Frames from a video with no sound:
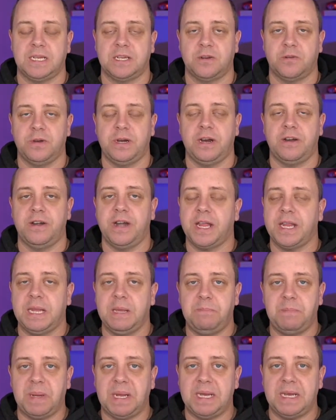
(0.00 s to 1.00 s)
So they're not
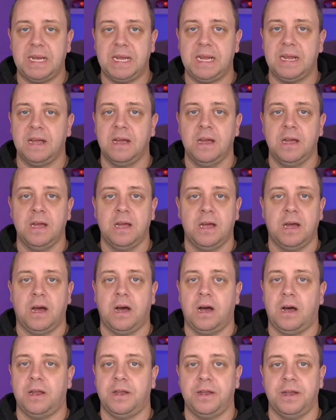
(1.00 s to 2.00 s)
depending
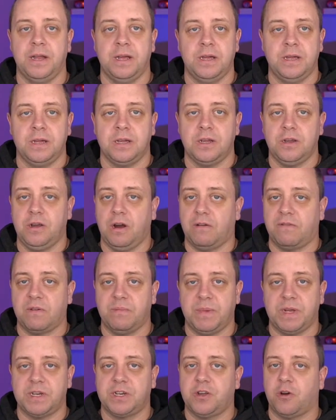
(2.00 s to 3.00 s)
on
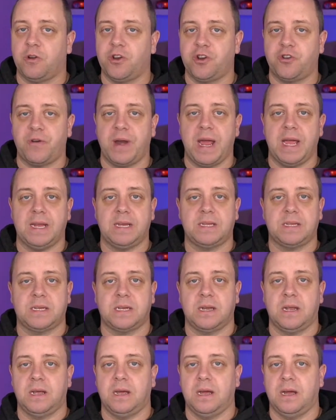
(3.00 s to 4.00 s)
government
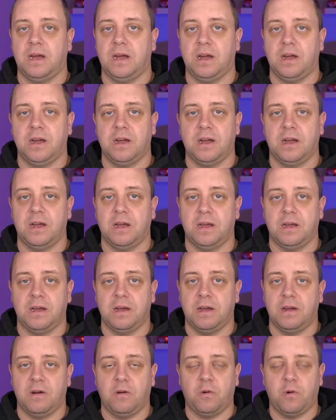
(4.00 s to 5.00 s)
contracts
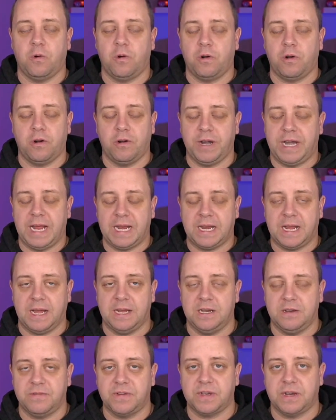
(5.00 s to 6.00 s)
or that
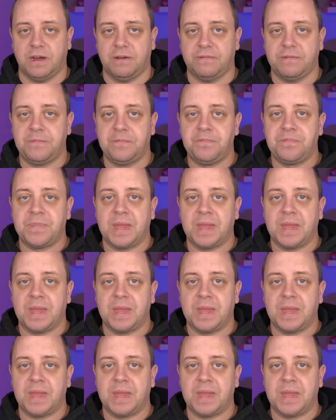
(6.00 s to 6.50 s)
kind of stuff